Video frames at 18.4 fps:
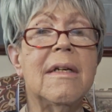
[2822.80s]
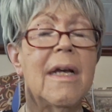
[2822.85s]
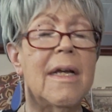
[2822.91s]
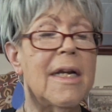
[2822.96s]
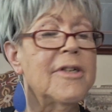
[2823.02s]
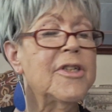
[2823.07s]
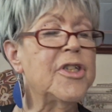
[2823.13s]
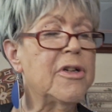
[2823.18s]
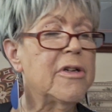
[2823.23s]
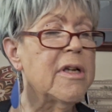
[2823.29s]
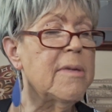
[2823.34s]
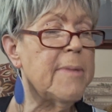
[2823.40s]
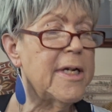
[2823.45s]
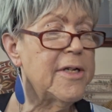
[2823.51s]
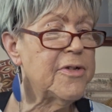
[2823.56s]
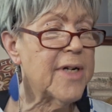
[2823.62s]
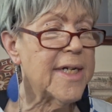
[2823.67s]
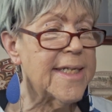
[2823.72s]
And I'll show you
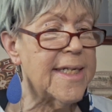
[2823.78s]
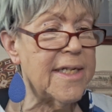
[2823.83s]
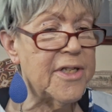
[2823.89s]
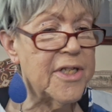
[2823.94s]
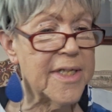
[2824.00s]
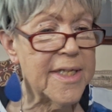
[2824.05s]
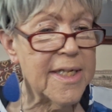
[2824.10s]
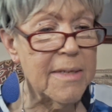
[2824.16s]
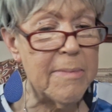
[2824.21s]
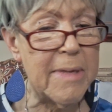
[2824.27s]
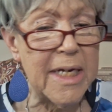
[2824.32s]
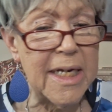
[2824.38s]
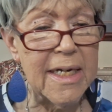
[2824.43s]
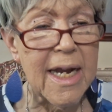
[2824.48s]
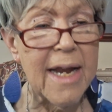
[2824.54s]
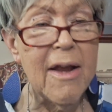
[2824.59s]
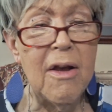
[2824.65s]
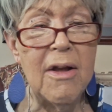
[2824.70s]
my dress in just a
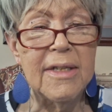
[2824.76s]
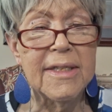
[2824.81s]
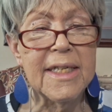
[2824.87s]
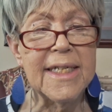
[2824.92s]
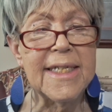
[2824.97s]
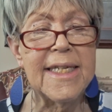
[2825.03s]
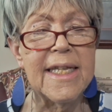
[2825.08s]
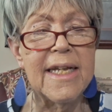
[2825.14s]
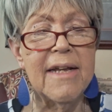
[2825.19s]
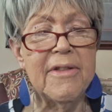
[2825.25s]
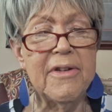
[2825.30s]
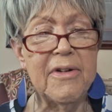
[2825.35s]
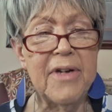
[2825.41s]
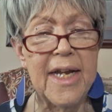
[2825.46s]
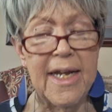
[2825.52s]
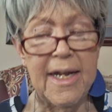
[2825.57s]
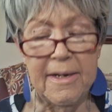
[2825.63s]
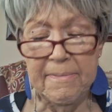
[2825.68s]
minute. I hauled this the other
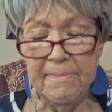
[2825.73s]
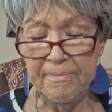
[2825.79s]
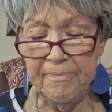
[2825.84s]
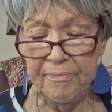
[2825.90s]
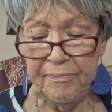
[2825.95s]
day.